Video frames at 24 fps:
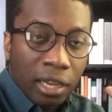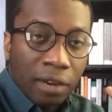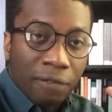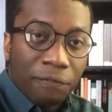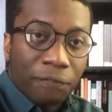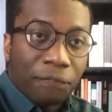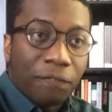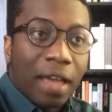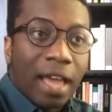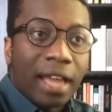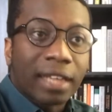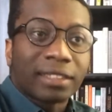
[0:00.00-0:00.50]

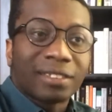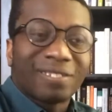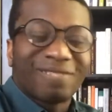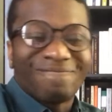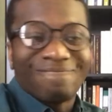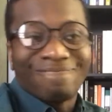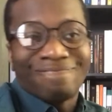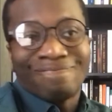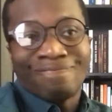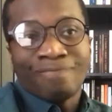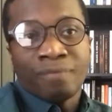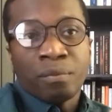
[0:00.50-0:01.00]
fact,
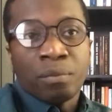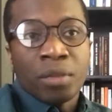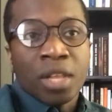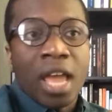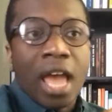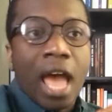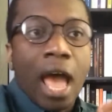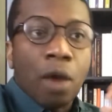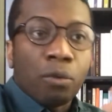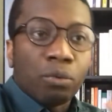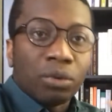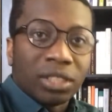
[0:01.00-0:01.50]

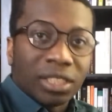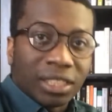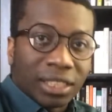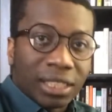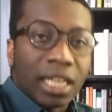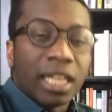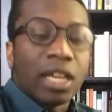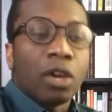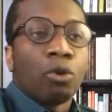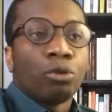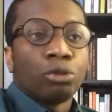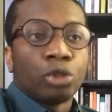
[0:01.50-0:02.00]
I would
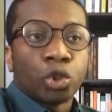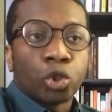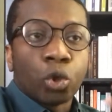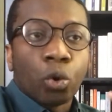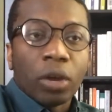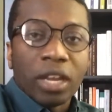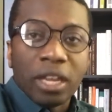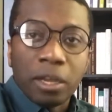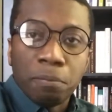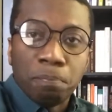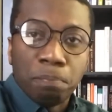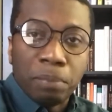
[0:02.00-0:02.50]
say
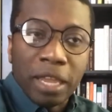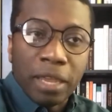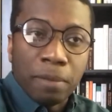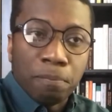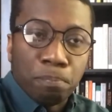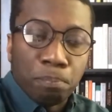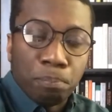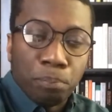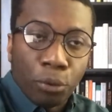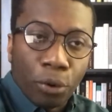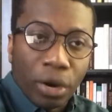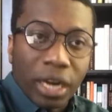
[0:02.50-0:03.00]
also a
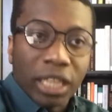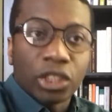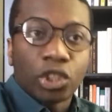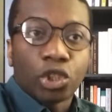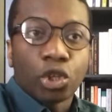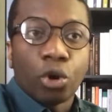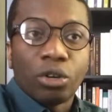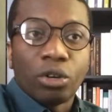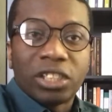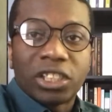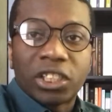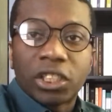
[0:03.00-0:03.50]
branch
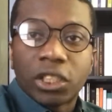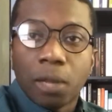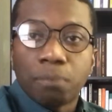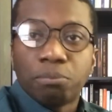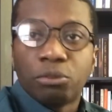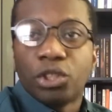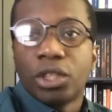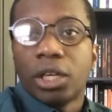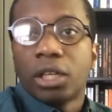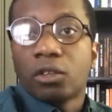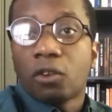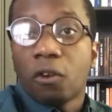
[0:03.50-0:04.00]
or a
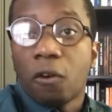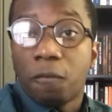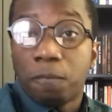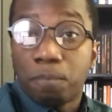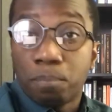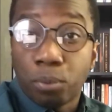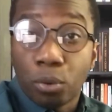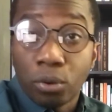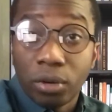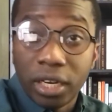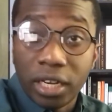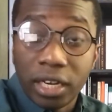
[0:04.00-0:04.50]
subject of
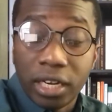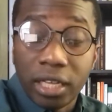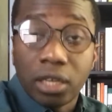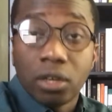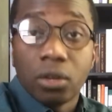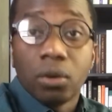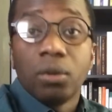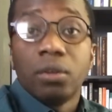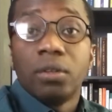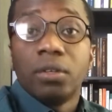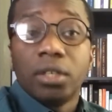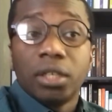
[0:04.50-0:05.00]

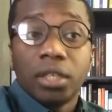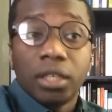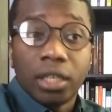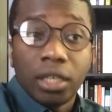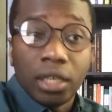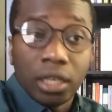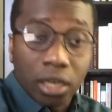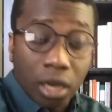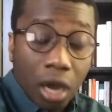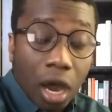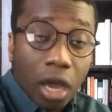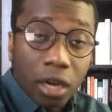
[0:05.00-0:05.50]
political
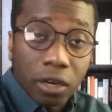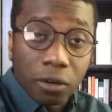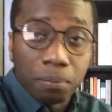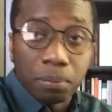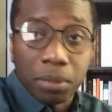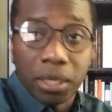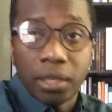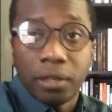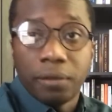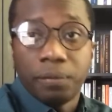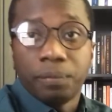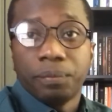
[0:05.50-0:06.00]

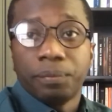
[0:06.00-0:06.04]
economy.